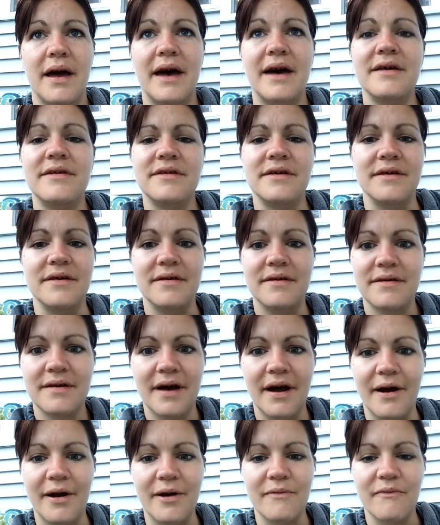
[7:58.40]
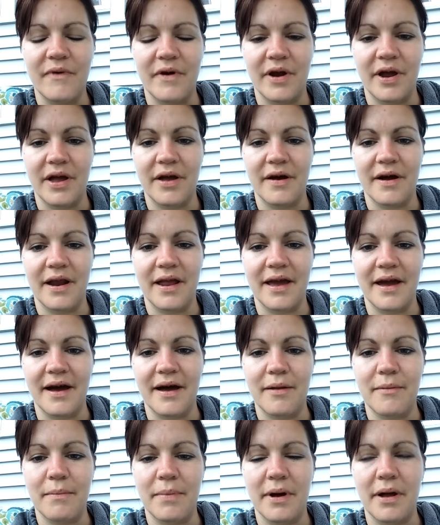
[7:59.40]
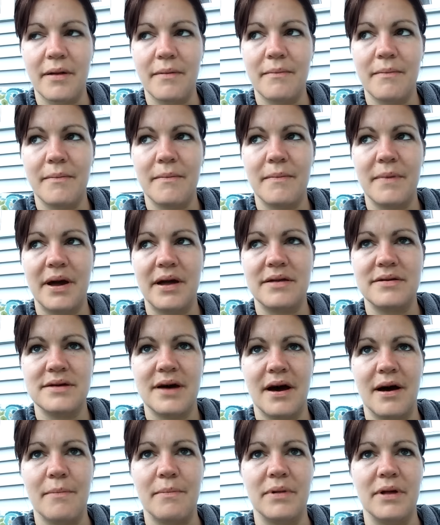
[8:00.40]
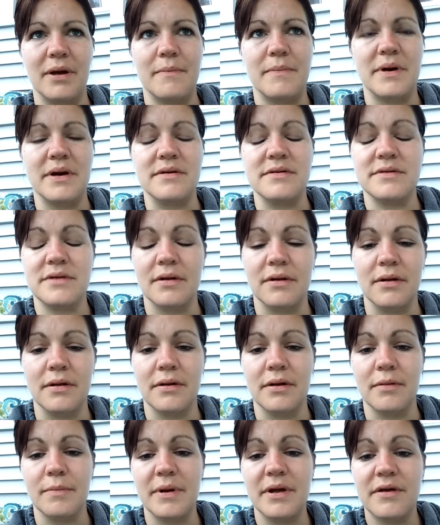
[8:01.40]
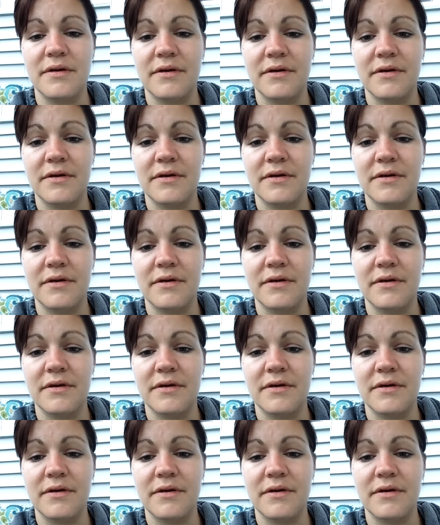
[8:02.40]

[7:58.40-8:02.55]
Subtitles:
S's aren't very good yet, but my top lip is still a little bit